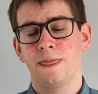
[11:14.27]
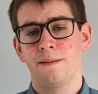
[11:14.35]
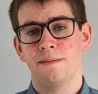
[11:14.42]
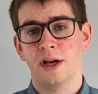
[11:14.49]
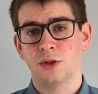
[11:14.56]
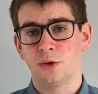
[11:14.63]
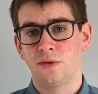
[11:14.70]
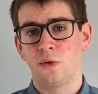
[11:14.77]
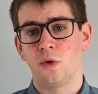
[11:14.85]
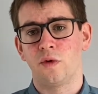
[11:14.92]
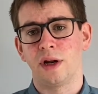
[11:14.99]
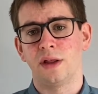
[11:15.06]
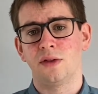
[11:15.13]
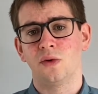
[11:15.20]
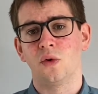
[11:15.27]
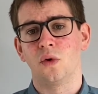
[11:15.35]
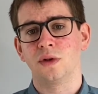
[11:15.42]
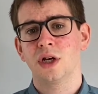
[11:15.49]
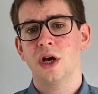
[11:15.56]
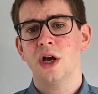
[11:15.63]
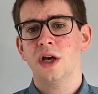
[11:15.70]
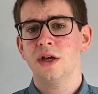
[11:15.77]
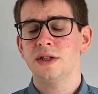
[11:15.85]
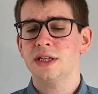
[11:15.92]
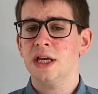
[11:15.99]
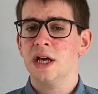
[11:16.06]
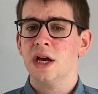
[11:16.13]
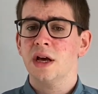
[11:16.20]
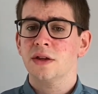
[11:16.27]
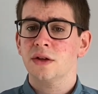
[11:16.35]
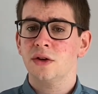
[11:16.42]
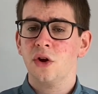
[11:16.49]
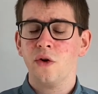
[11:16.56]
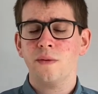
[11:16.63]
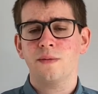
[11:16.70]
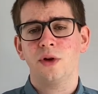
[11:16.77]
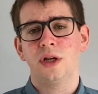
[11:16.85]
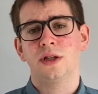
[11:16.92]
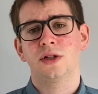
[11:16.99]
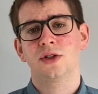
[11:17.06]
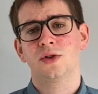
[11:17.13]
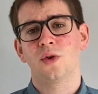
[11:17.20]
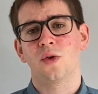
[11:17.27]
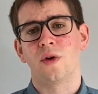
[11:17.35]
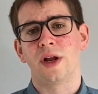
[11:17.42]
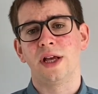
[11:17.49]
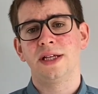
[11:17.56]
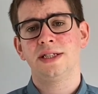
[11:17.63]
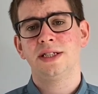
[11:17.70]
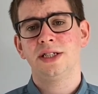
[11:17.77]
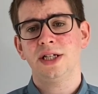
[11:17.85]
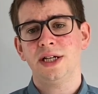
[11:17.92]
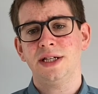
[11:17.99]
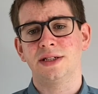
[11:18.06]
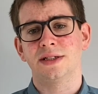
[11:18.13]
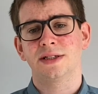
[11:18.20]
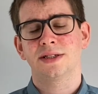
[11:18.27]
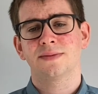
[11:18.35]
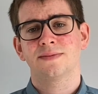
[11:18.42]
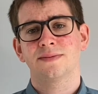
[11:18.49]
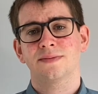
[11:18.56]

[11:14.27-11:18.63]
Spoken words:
as we've already thought. You see, the nobleman in the story is Jesus.